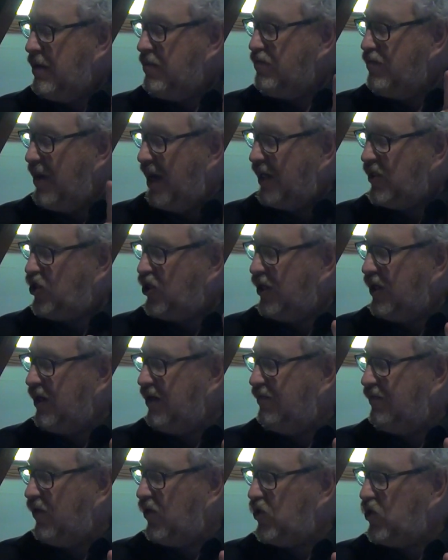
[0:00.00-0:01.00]
mentioned
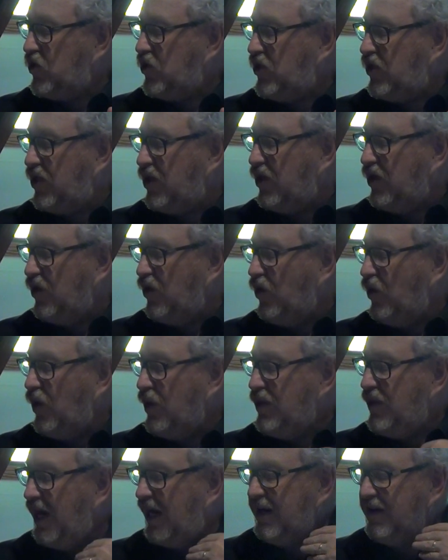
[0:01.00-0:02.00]
in verse
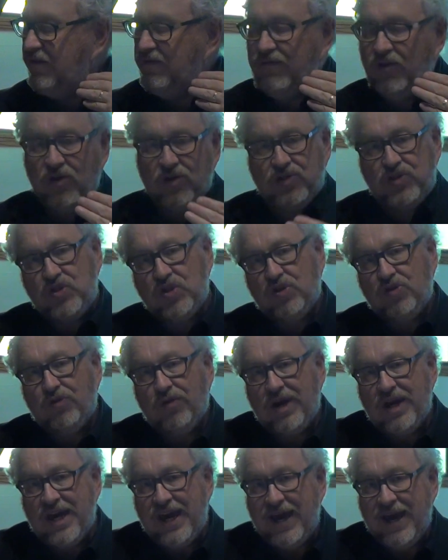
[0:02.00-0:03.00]
2. Then in verse
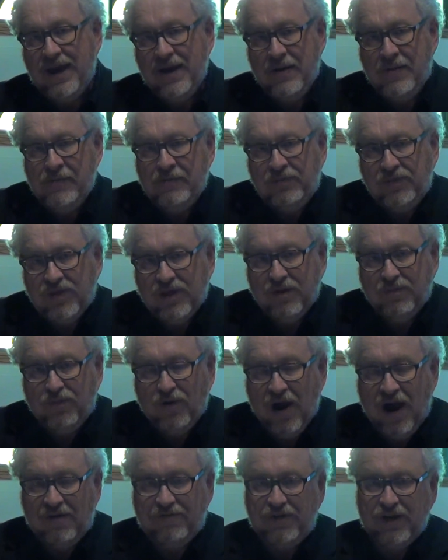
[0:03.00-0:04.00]
3, the
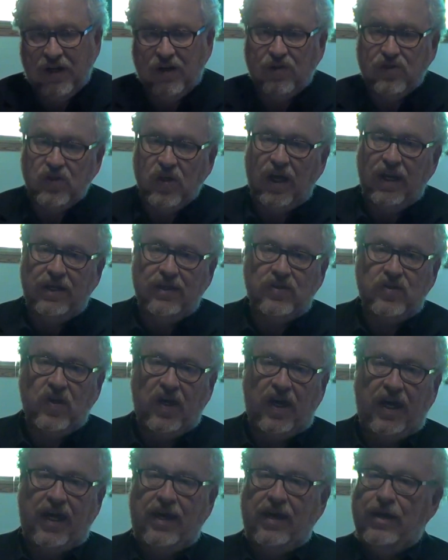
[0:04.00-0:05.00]
prophet goes on to
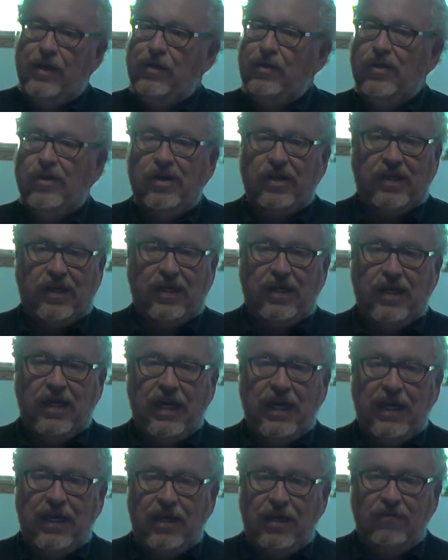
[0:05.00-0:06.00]
say, look,
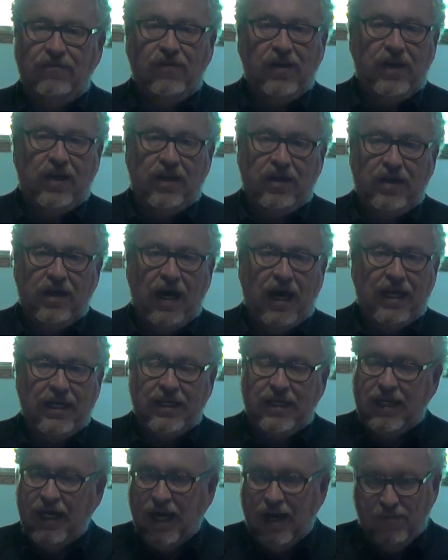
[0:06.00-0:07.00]
even a
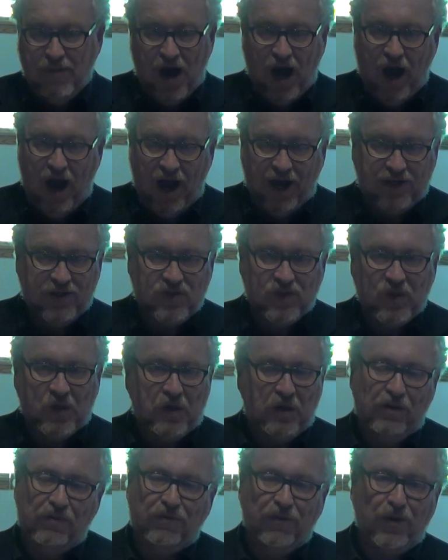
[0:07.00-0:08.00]
dumb ox, and
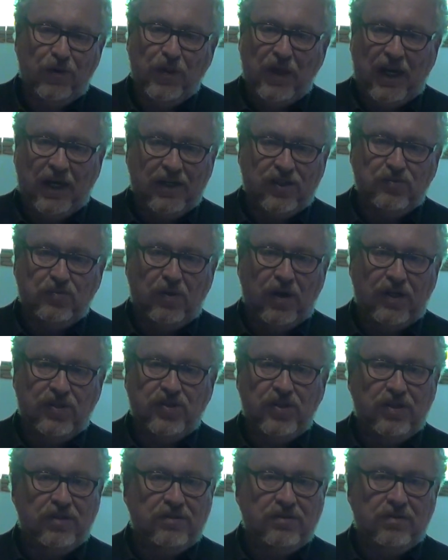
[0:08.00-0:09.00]
you've heard that
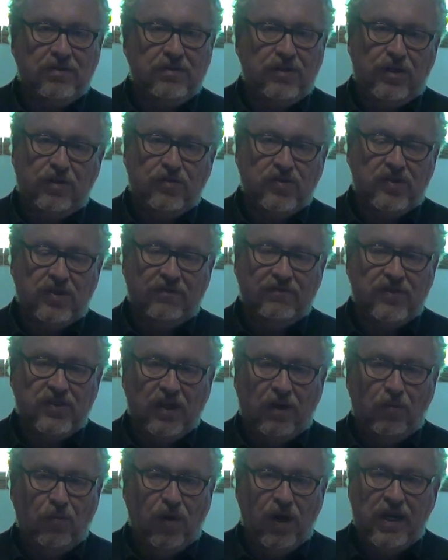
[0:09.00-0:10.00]
expression used of
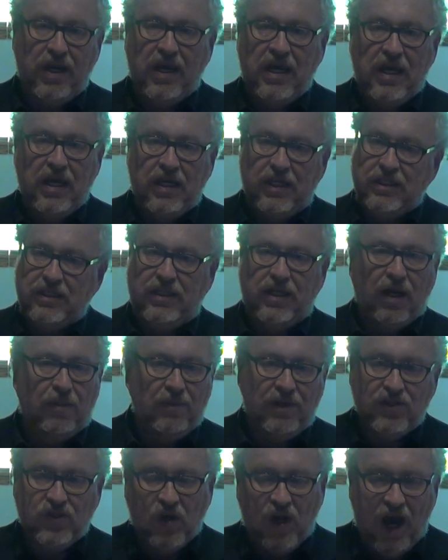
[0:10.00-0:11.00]
someone, dumb
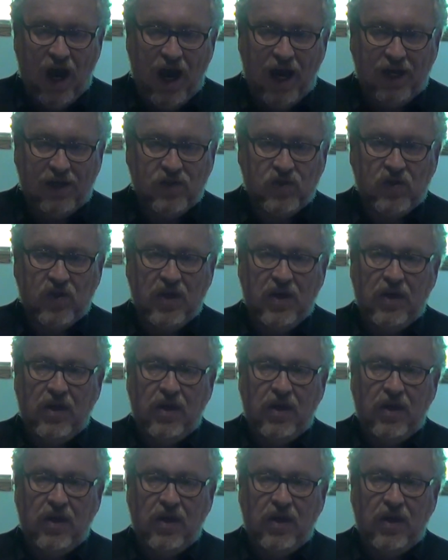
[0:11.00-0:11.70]
as an ox.